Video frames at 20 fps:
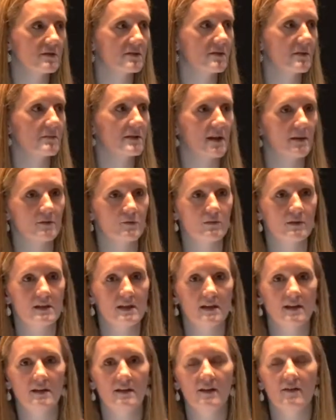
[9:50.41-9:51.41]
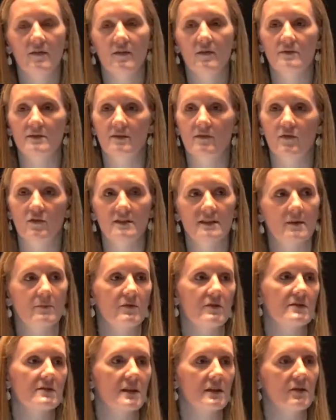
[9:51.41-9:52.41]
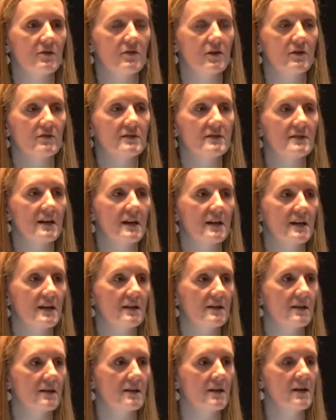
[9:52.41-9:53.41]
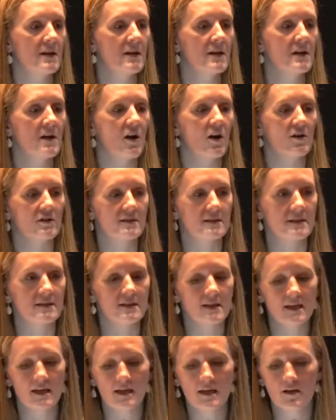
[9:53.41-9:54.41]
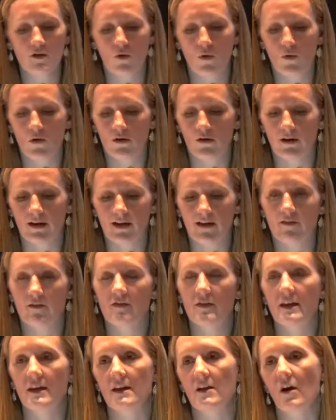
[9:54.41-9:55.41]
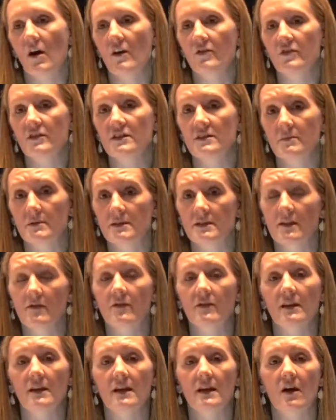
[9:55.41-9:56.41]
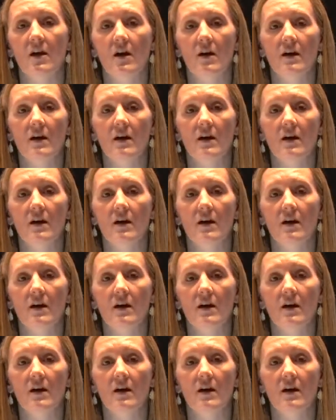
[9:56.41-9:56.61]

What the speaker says: Sometimes we did if it was, for example, a single dose study in an RCT, or if the author specifically